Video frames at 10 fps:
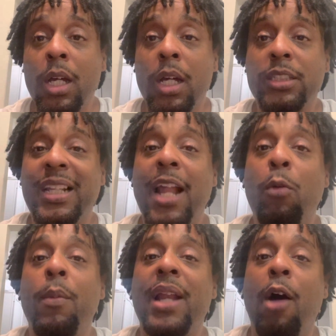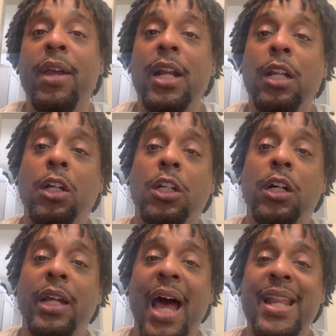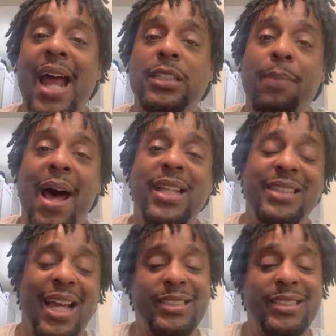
it's a lot of women out here that look good, got nice bodies, nice